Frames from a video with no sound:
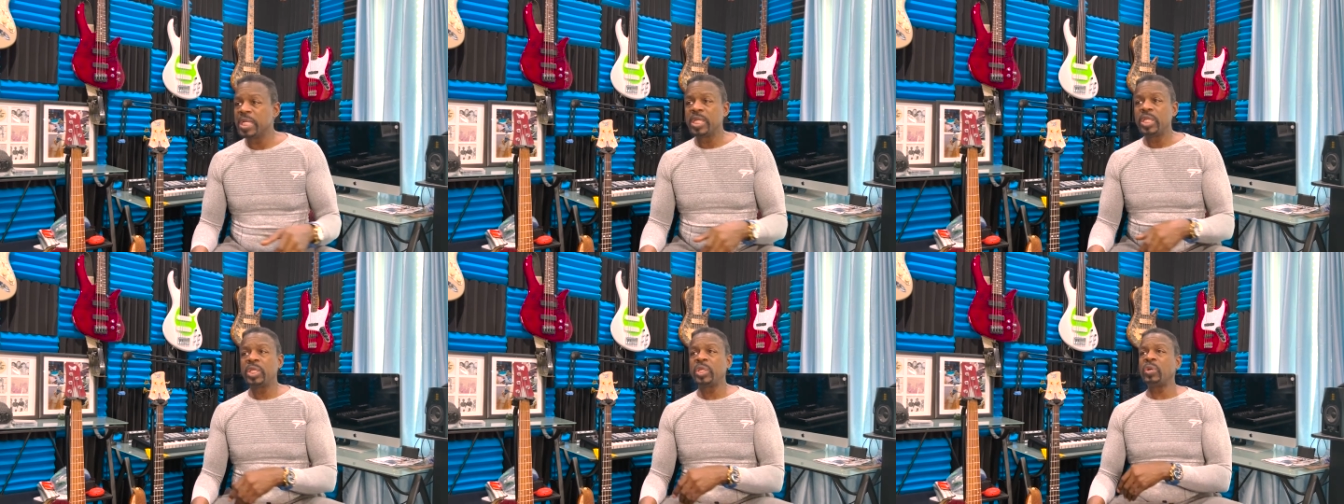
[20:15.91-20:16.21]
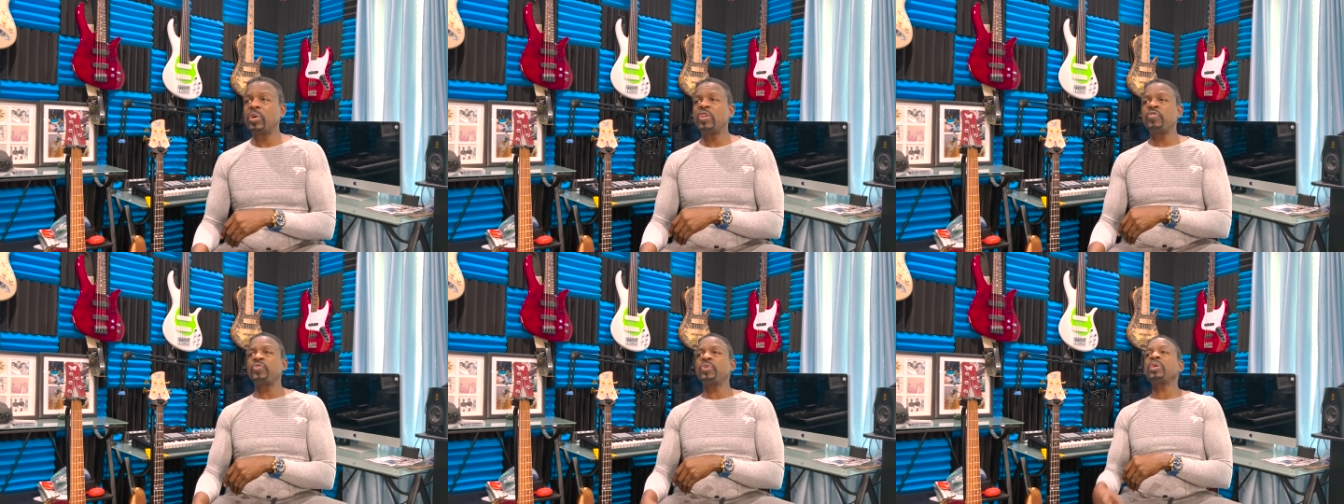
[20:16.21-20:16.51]
You
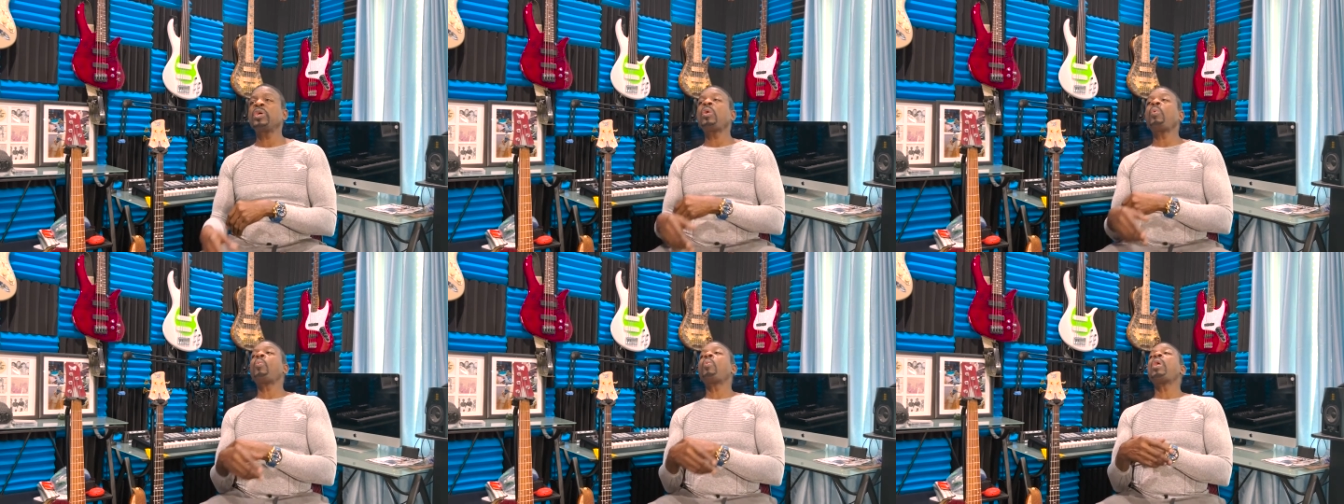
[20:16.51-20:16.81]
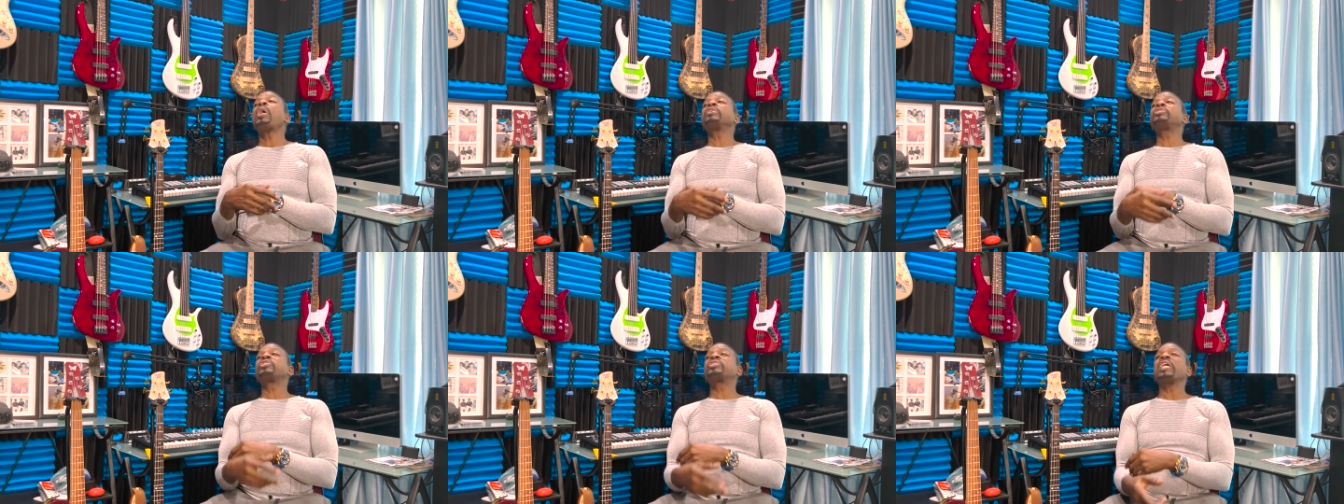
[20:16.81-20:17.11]
know, if you're going to
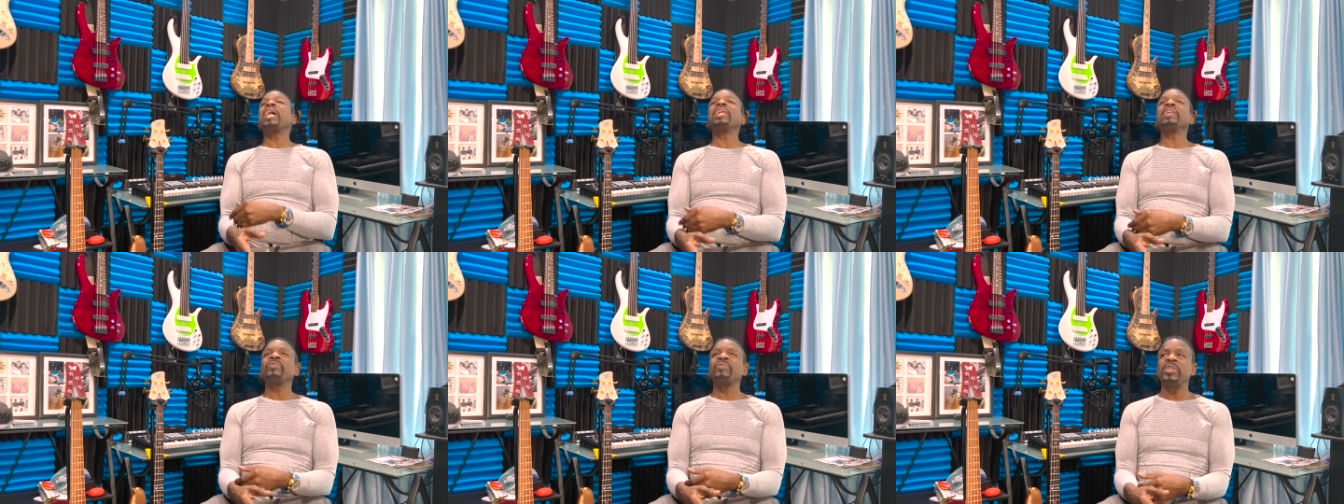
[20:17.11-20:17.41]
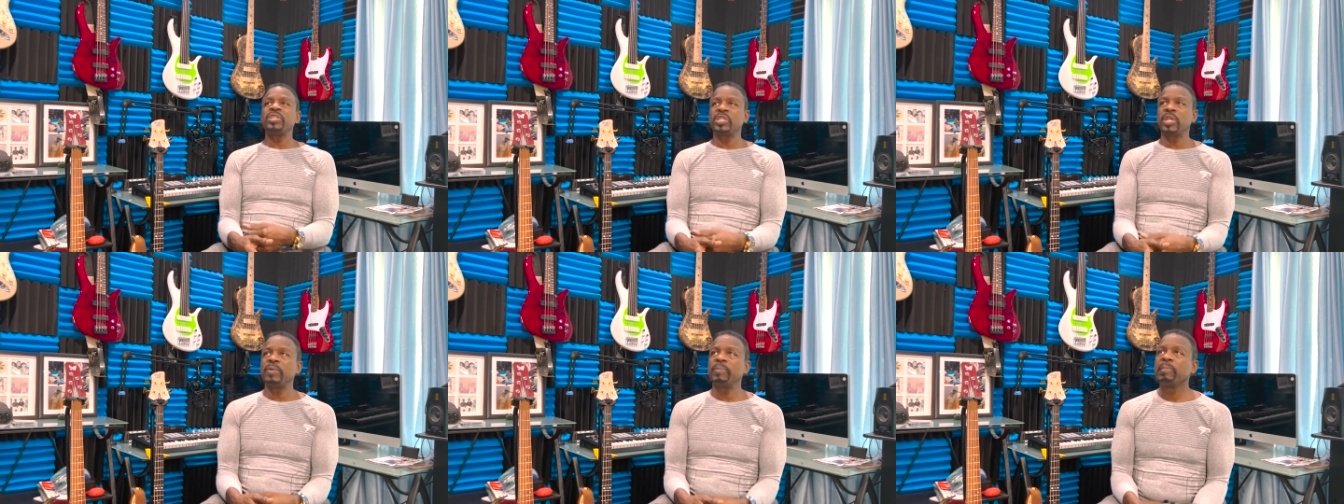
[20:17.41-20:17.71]
watch
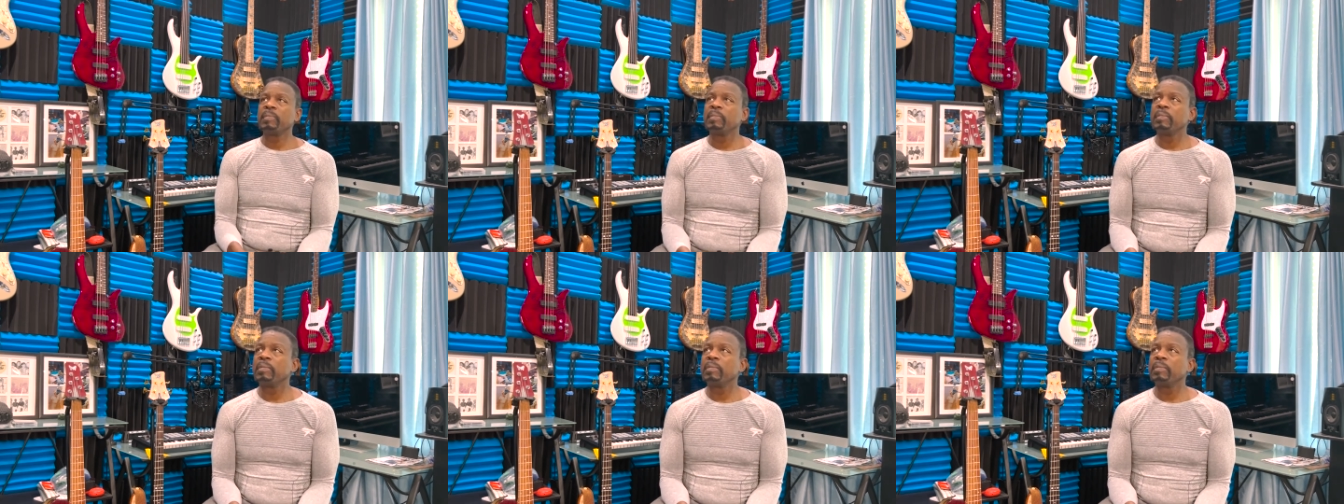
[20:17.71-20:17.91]
television,